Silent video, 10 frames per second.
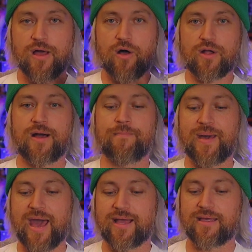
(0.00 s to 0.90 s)
I'll come
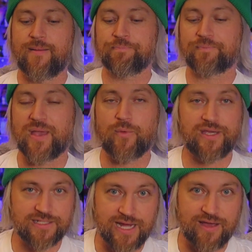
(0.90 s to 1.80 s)
back and we
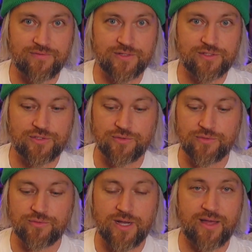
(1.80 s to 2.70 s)
can dive
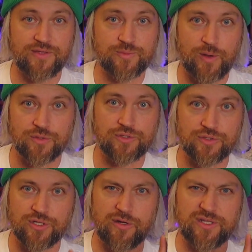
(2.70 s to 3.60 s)
into uh, these
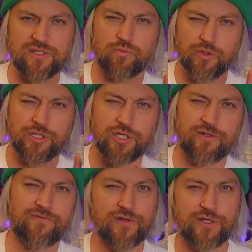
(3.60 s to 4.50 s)
posters and I'll get some really
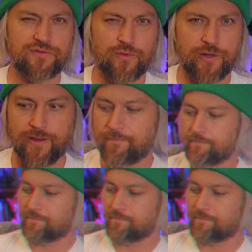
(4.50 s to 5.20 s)
good footage for you.